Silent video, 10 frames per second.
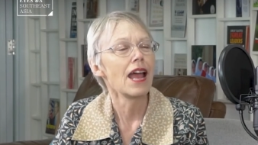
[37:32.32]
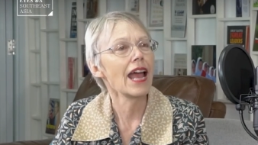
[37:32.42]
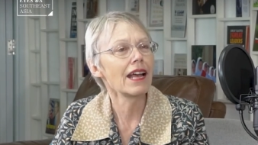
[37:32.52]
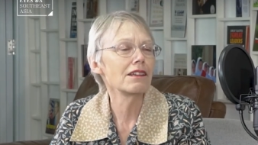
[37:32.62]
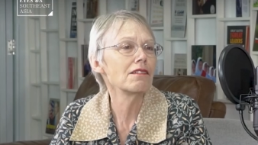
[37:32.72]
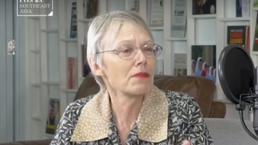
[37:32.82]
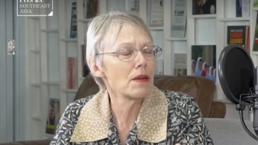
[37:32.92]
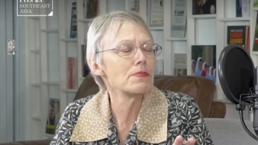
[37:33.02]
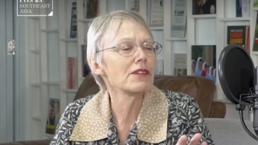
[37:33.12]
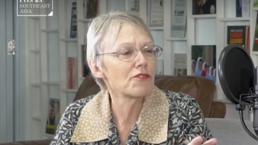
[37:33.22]
and
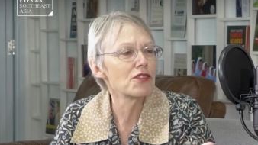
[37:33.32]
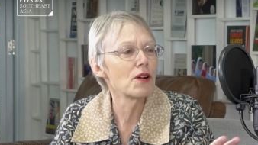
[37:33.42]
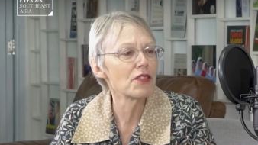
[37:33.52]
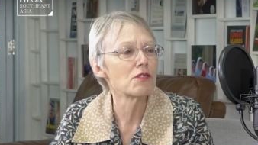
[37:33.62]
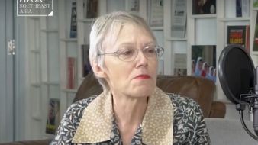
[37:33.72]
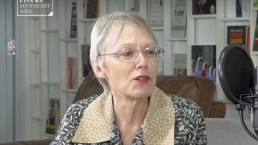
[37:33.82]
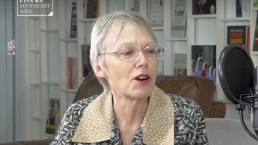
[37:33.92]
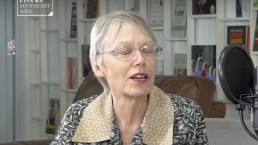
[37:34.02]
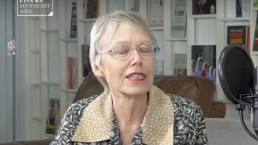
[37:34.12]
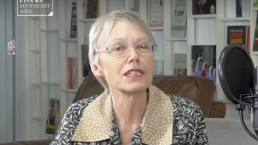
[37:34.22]
maybe a few other
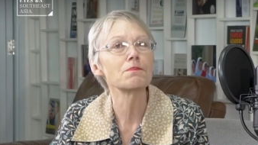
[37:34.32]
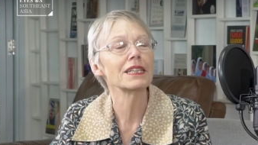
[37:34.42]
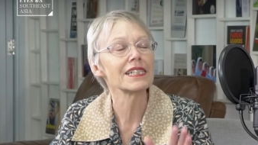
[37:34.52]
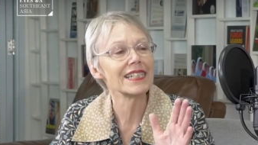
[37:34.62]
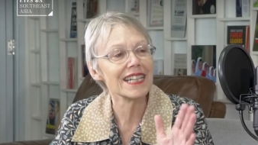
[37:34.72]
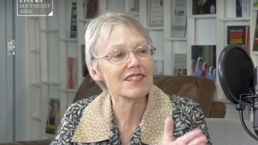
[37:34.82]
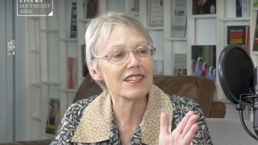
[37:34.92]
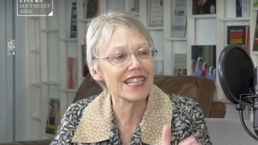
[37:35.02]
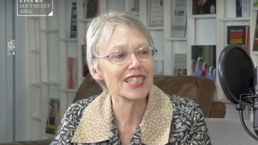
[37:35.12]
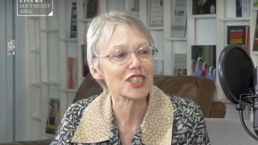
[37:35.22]
minorities, but it's
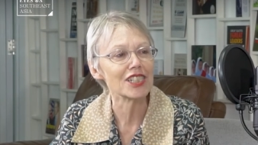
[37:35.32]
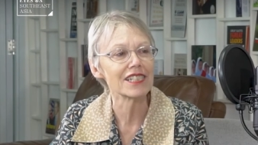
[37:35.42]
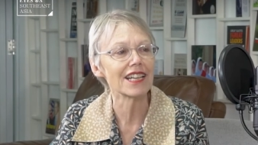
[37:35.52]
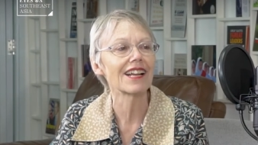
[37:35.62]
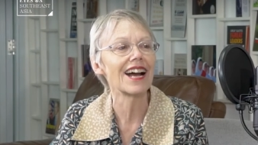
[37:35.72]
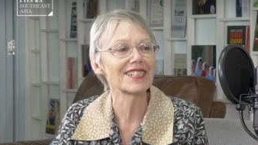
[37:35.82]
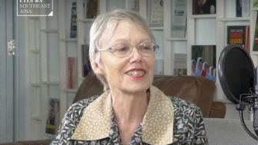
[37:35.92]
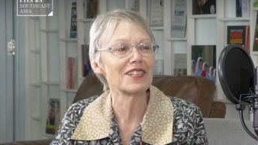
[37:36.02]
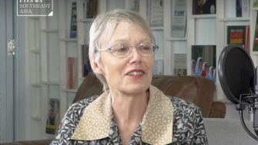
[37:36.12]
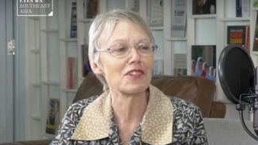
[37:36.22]
Indonesians that
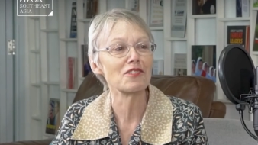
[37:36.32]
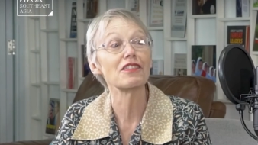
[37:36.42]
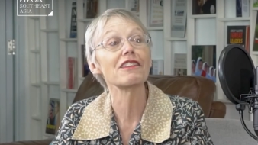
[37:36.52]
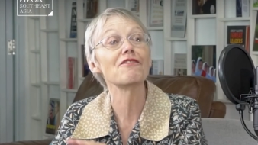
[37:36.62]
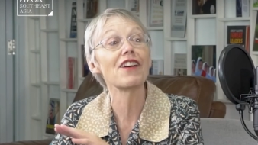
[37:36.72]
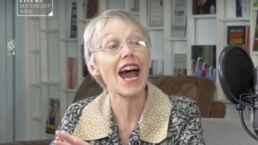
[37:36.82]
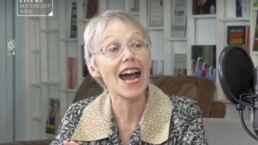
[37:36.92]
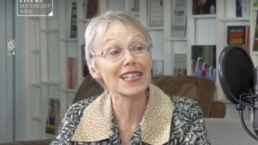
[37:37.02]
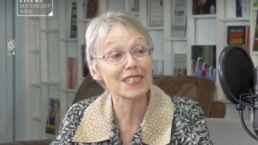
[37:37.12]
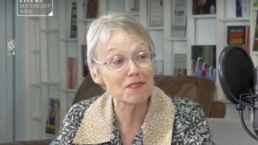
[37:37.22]
constitute the
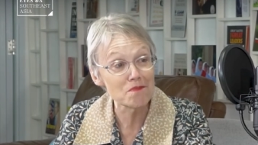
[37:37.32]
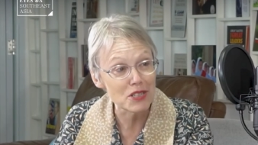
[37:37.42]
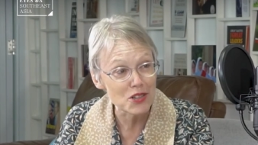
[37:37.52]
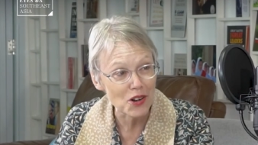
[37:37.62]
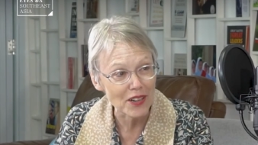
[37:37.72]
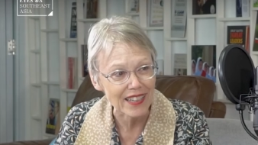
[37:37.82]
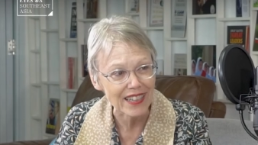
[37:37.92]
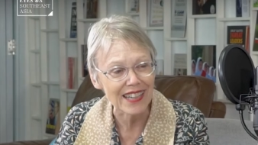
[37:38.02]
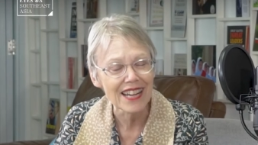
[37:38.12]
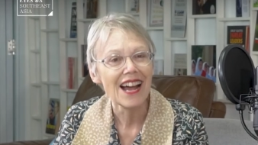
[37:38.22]
vast
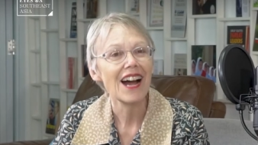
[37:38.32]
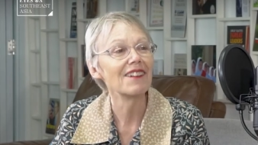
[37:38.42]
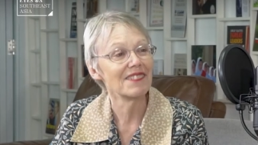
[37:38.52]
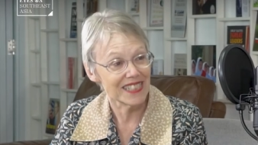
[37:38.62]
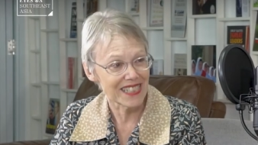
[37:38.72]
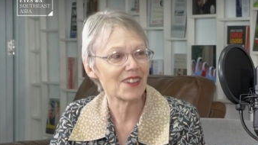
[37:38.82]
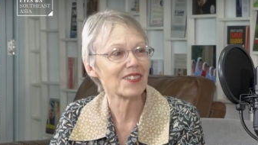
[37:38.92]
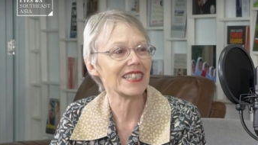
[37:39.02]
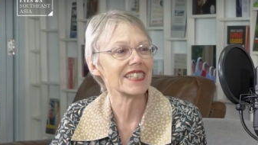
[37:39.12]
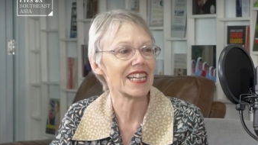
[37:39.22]
majority of the
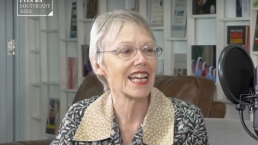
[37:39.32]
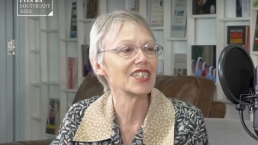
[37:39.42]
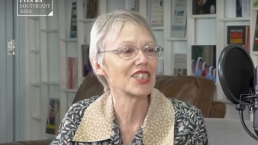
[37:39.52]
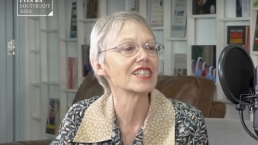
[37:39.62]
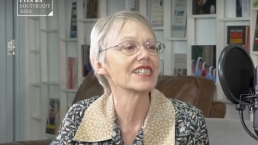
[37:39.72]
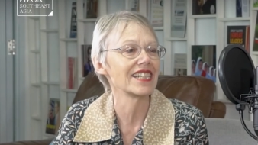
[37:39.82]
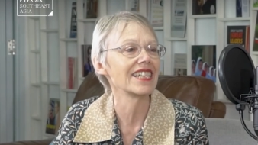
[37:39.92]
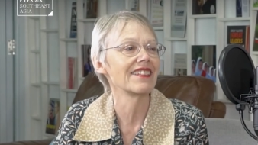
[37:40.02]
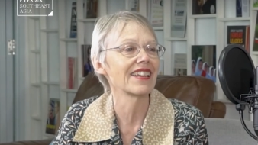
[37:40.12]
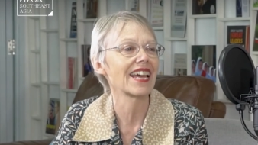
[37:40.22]
Southeast Asians in the